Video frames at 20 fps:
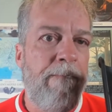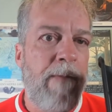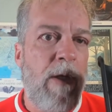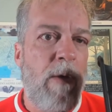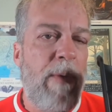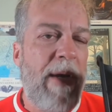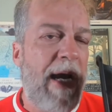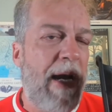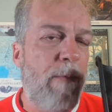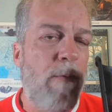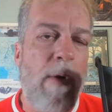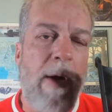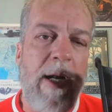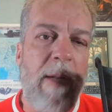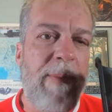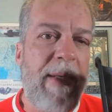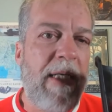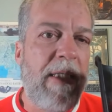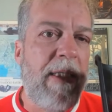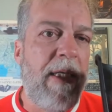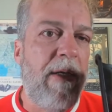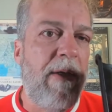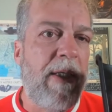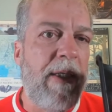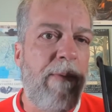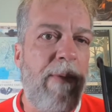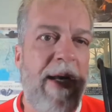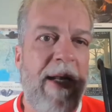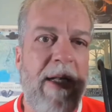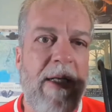We had wannabes here.
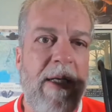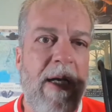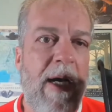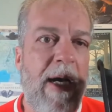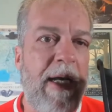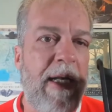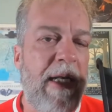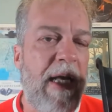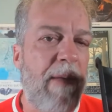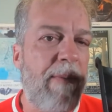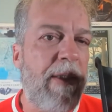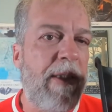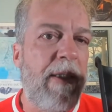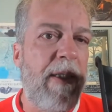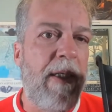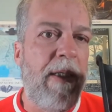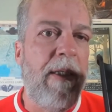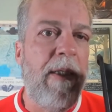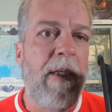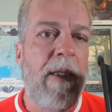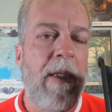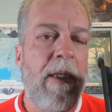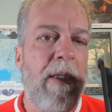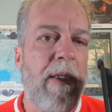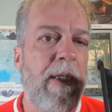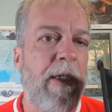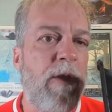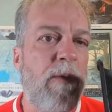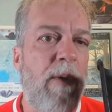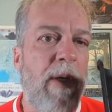We had a guy in Edmonton
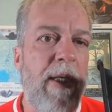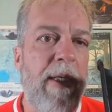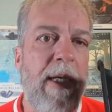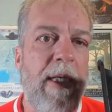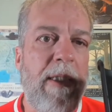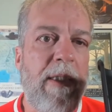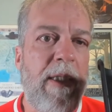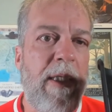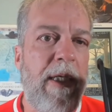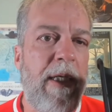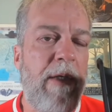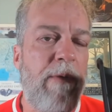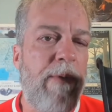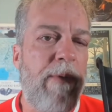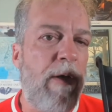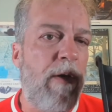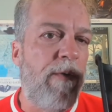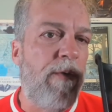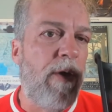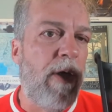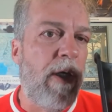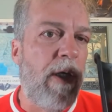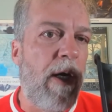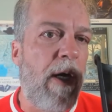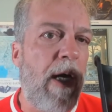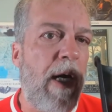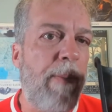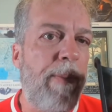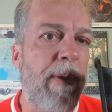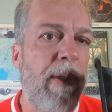in 2018, ran over a
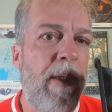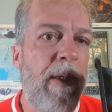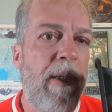cop